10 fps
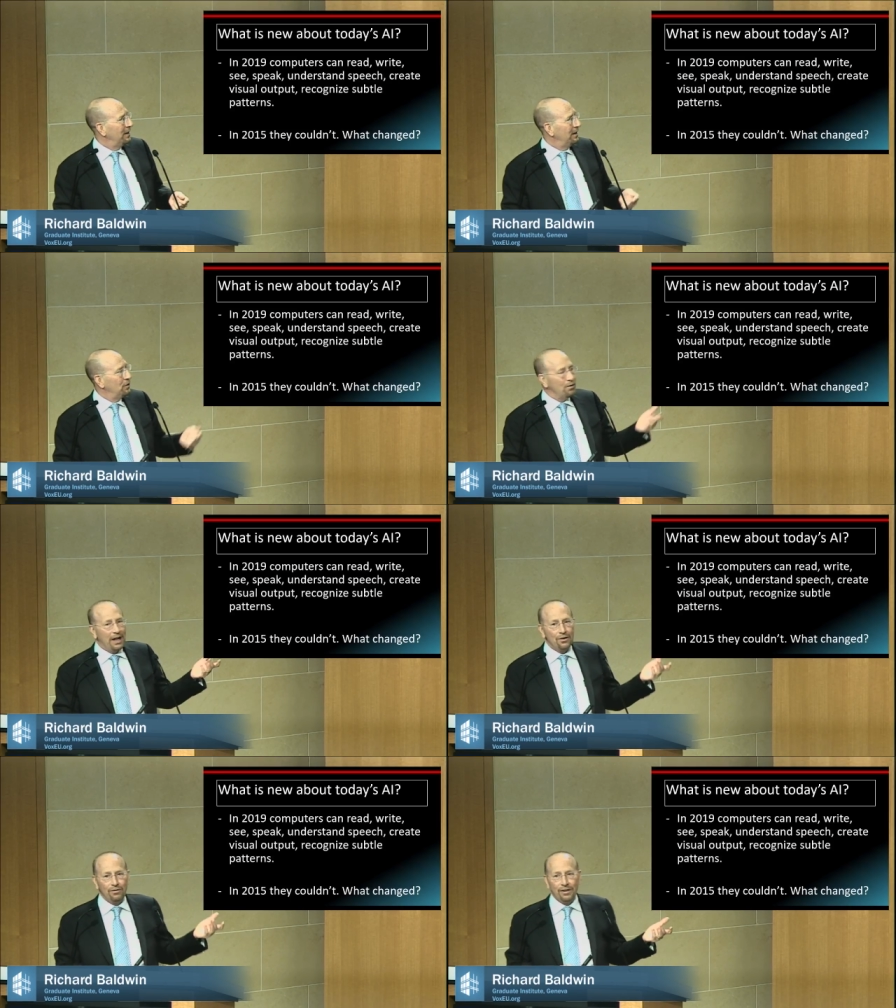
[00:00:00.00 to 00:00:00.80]
In
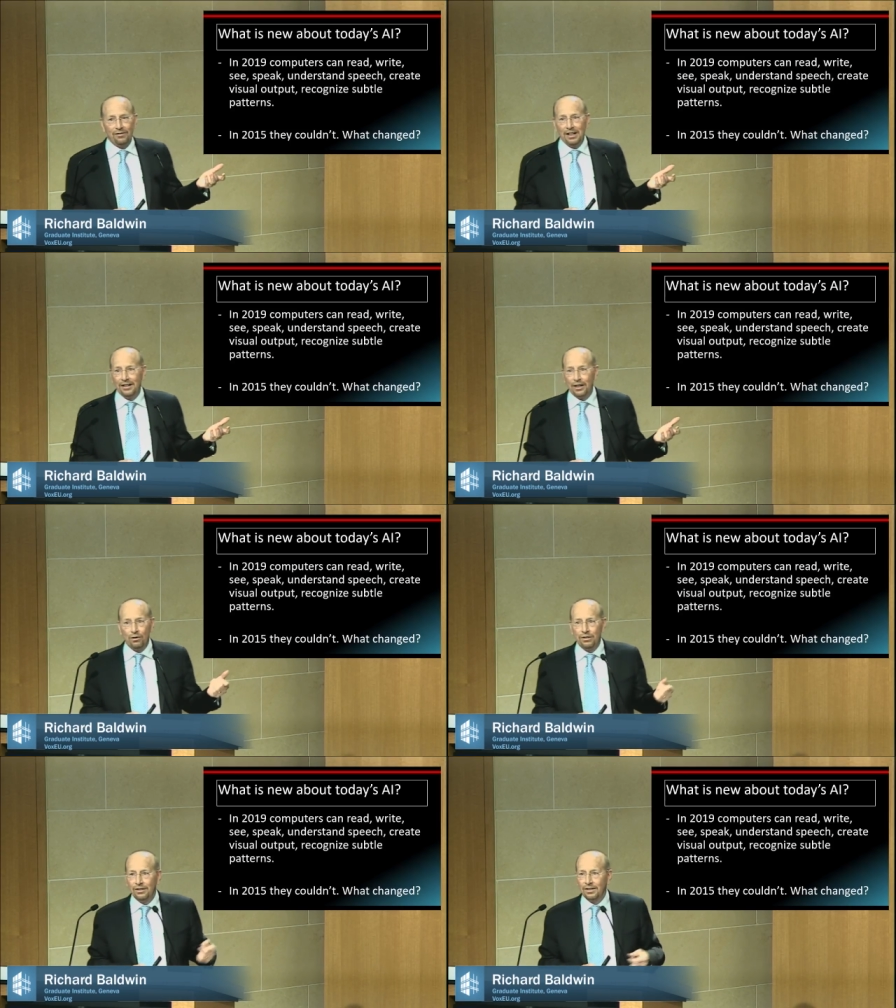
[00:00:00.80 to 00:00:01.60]
2015, they
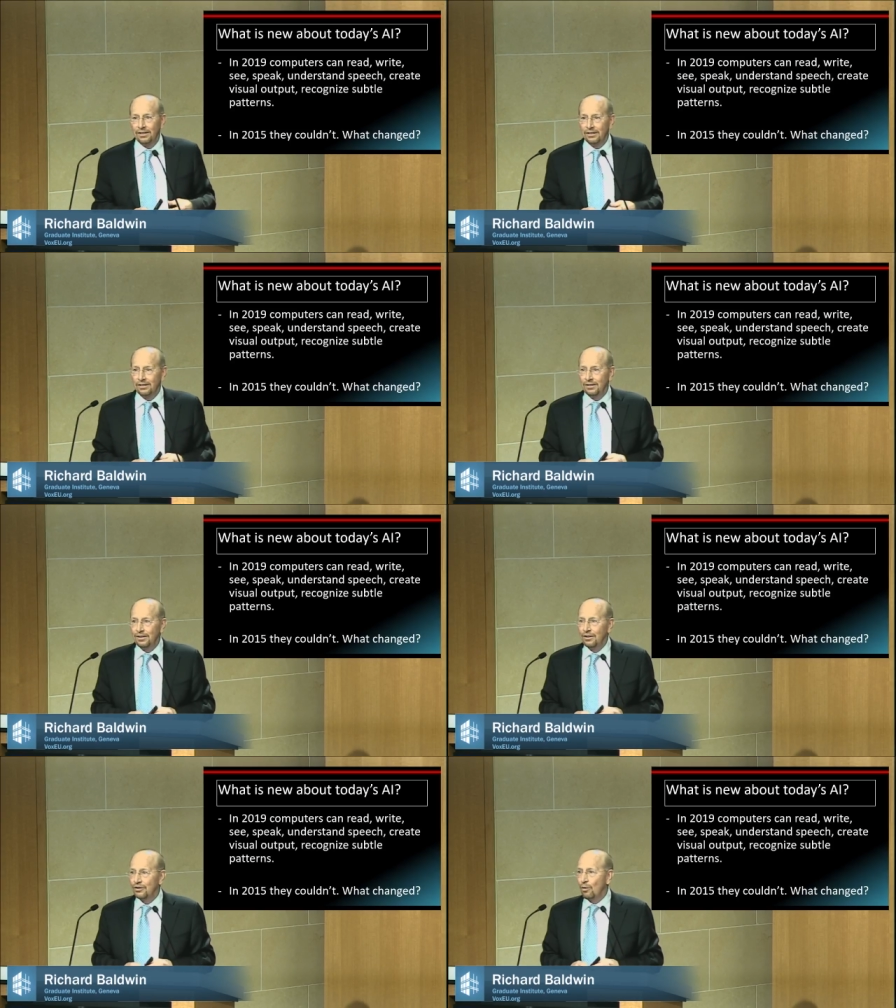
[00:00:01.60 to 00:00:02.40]
couldn't.
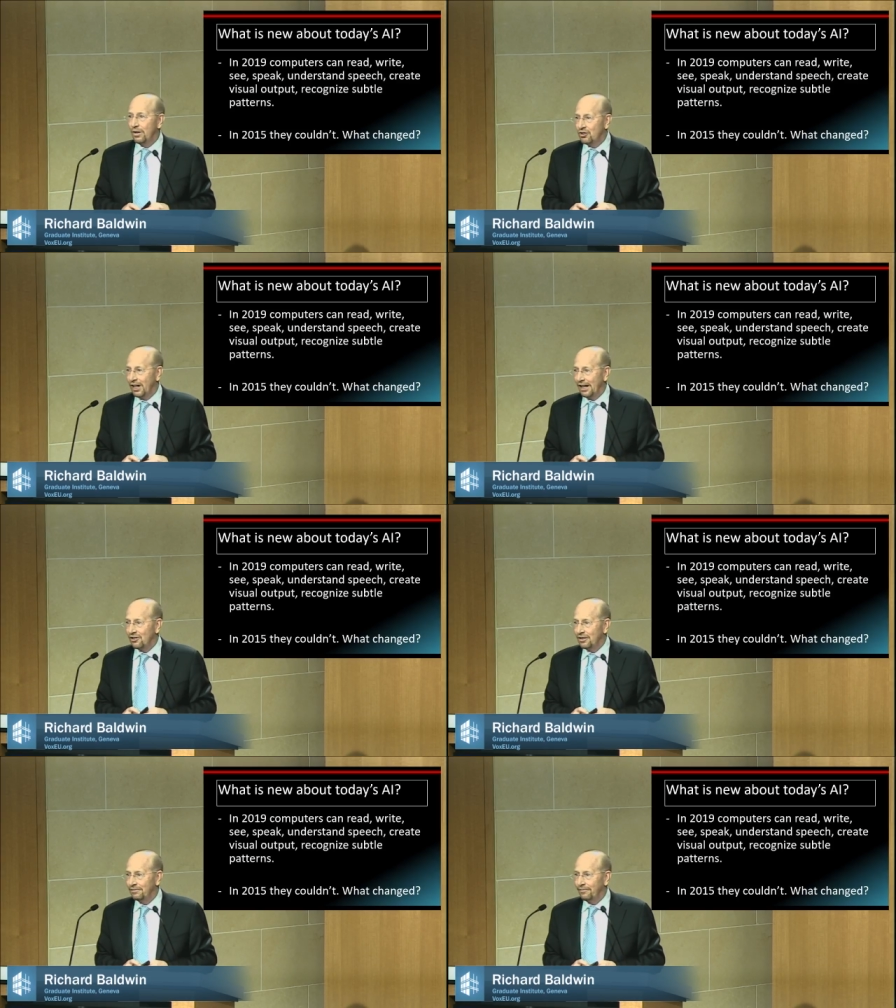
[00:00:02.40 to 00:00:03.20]
So what
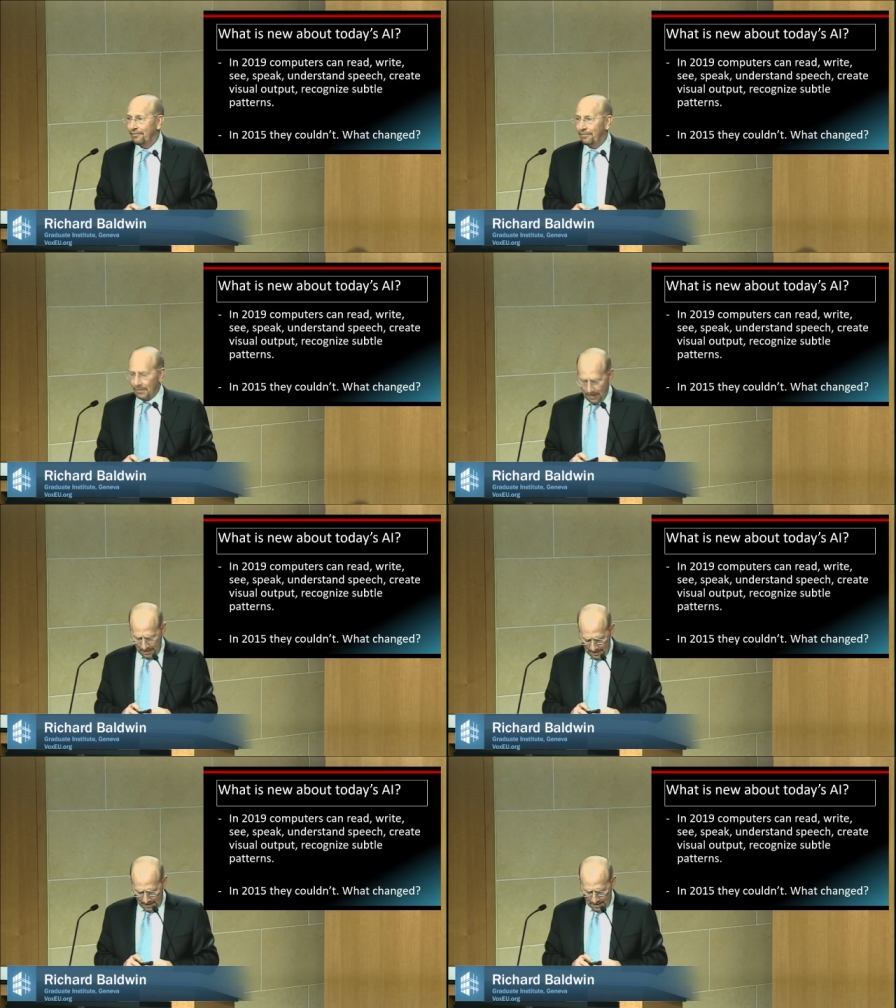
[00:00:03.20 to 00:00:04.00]
changed?
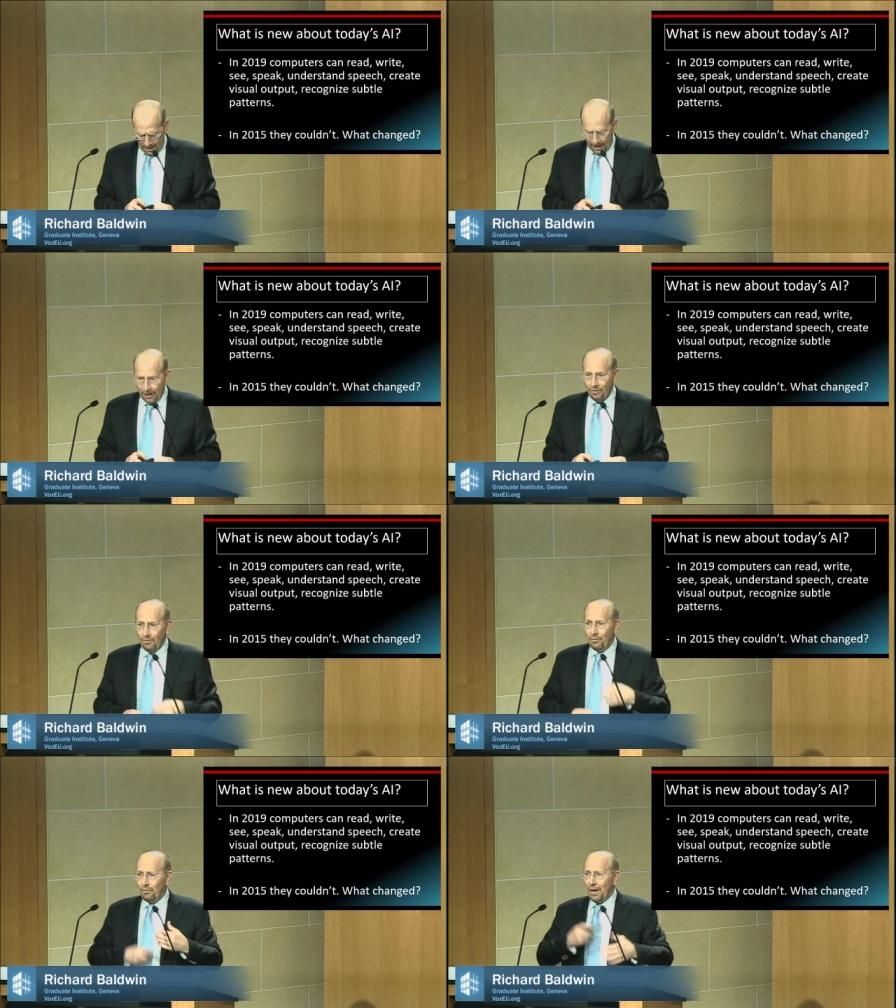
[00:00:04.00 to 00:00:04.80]

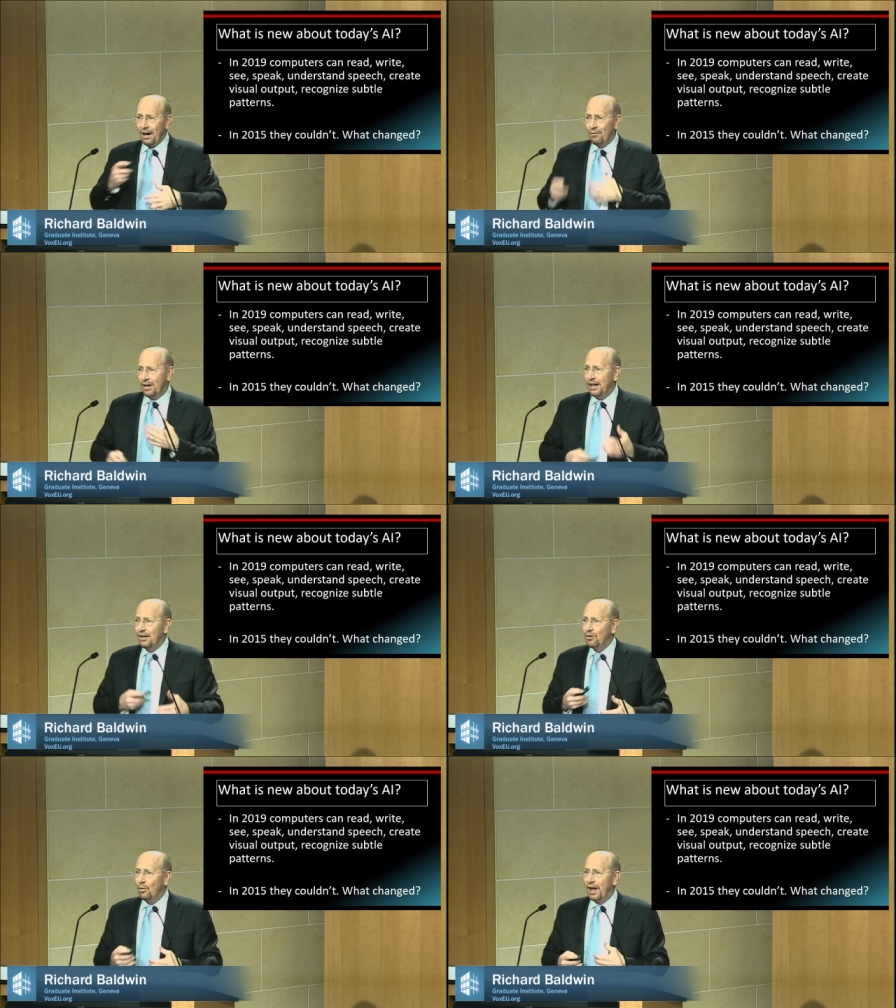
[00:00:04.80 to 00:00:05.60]
In my
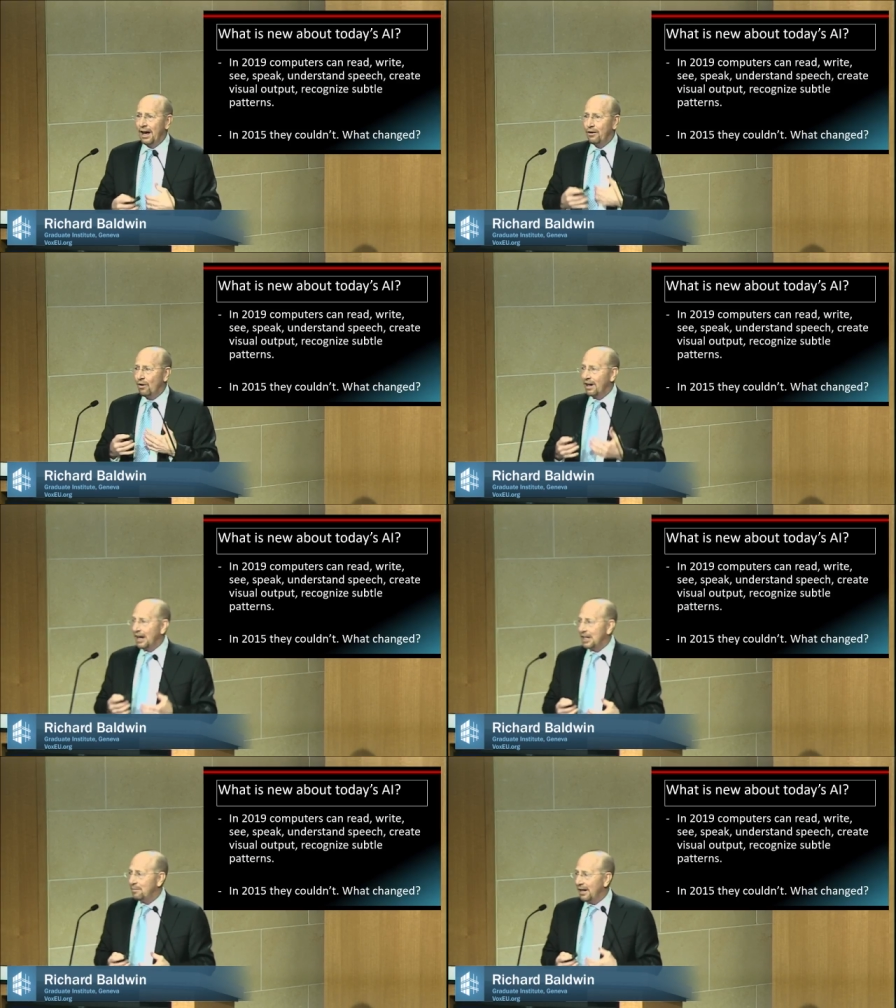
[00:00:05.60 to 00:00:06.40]
reading, the way I
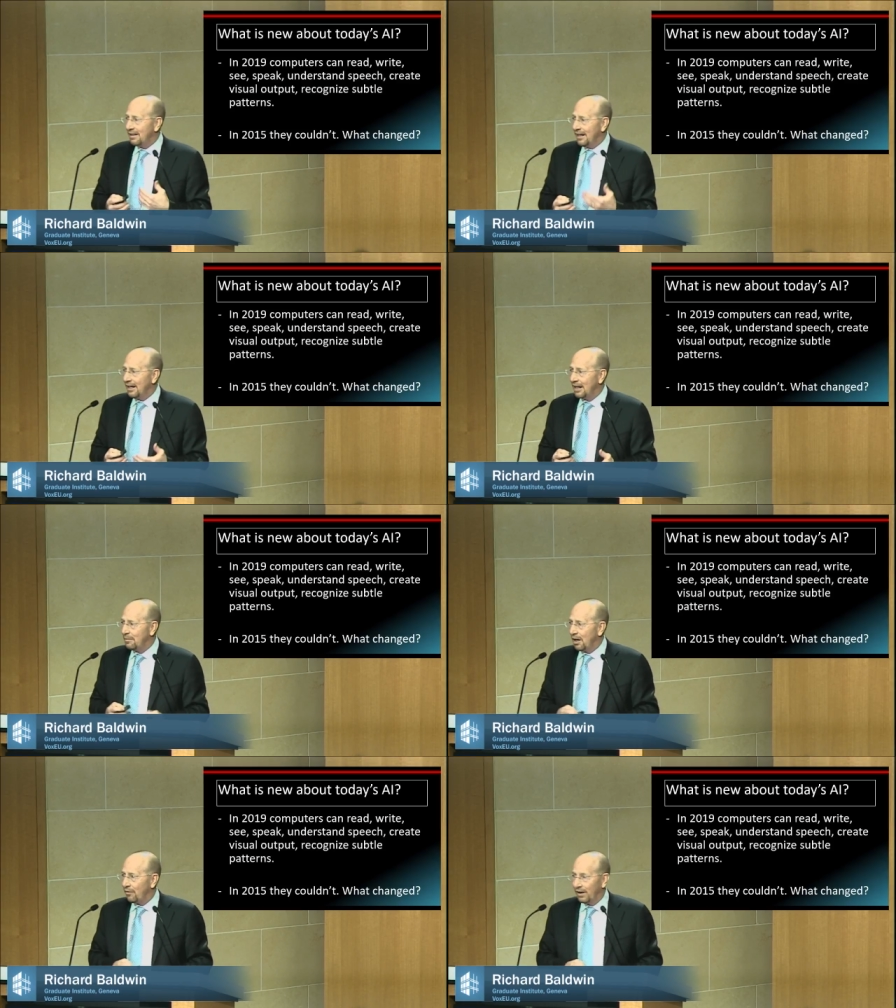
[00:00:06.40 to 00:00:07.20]
organize my thinking
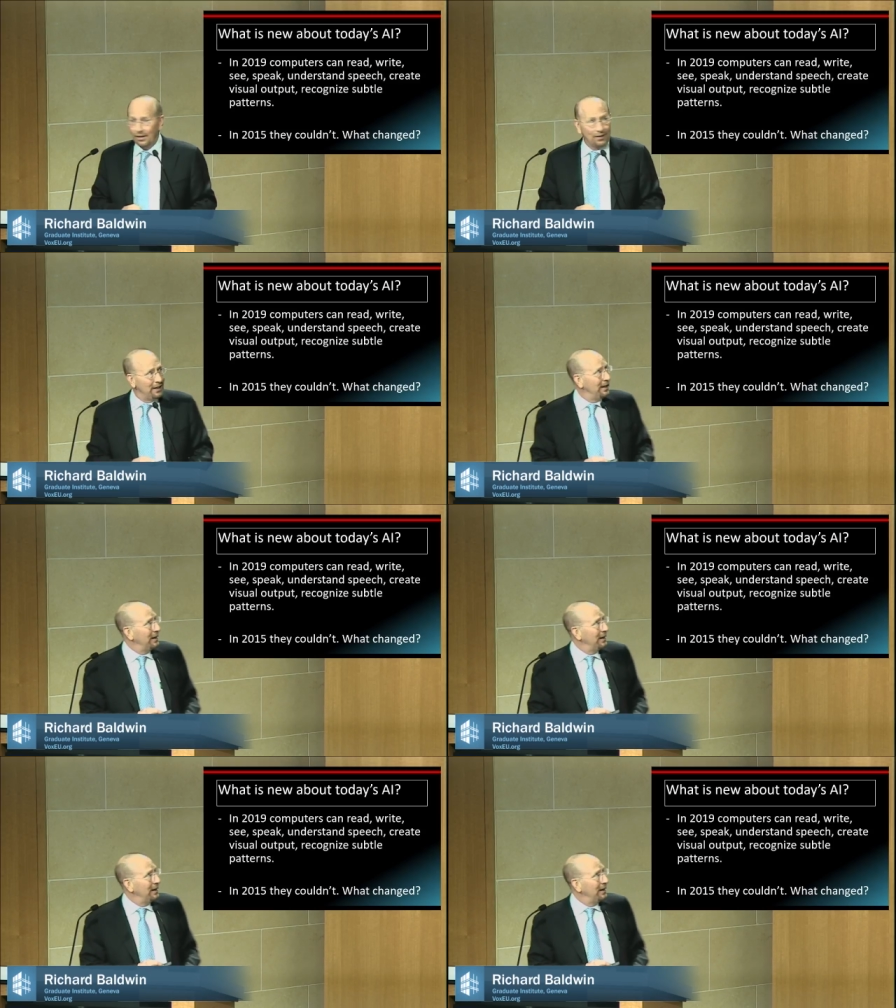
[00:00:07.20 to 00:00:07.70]
about this